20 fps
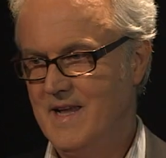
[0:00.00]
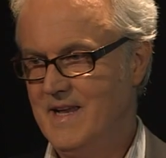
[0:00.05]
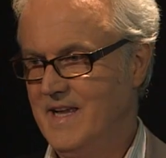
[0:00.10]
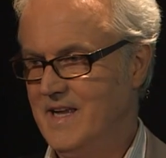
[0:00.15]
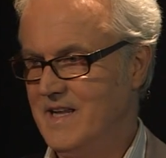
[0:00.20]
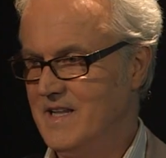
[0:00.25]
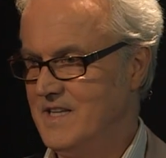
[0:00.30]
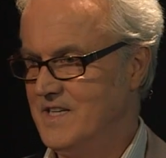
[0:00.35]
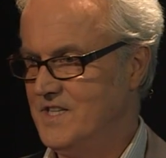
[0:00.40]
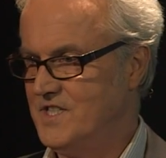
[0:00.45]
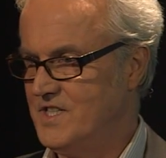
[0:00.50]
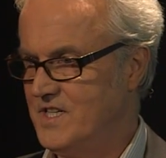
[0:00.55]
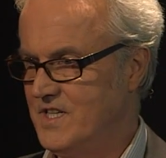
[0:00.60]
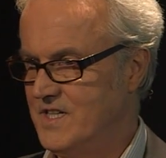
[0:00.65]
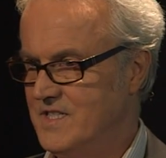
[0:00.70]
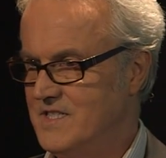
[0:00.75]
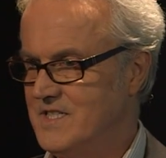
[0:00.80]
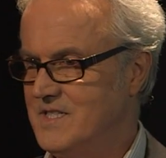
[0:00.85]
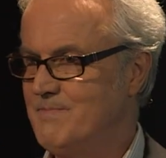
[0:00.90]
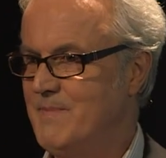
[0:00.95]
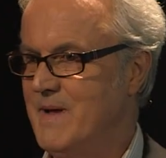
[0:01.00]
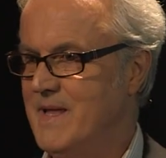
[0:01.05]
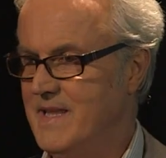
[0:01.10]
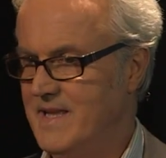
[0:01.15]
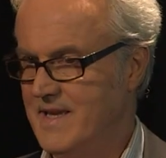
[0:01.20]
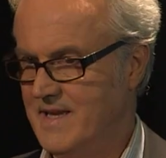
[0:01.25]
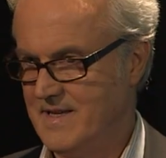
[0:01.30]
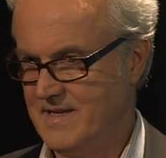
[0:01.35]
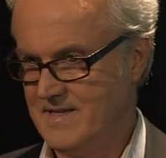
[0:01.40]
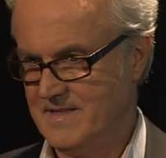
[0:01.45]
and English
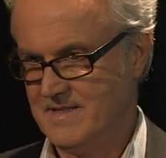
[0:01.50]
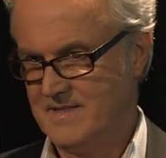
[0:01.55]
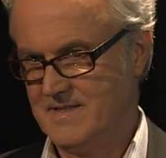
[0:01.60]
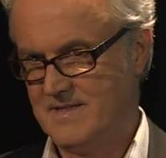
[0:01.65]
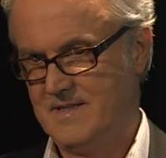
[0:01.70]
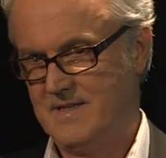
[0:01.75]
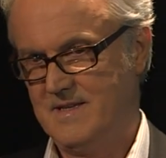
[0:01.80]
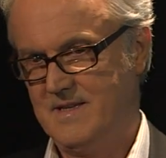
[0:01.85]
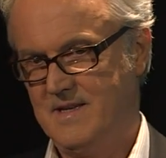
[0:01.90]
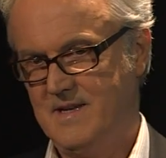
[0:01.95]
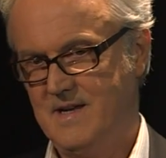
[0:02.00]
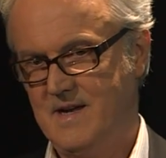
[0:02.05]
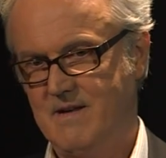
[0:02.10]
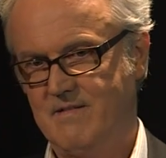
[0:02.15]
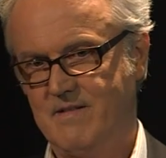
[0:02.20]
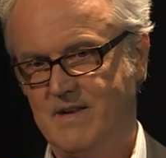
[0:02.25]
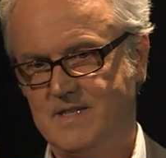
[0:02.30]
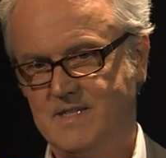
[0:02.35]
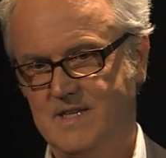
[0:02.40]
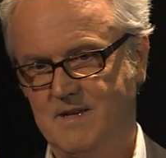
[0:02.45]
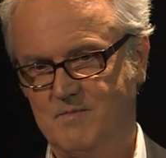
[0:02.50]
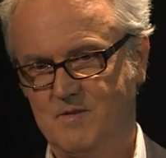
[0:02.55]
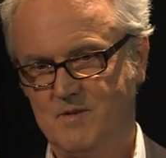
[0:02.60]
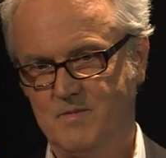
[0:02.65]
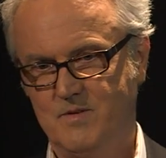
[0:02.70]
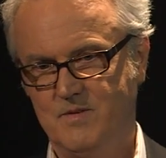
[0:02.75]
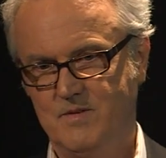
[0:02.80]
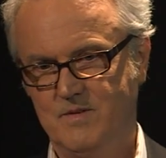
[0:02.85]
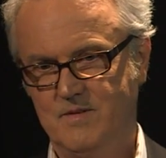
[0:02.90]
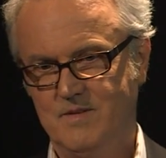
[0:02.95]
spellings are
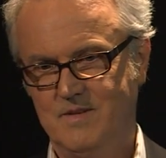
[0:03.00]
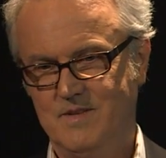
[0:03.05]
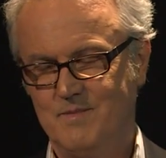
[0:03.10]
acceptable.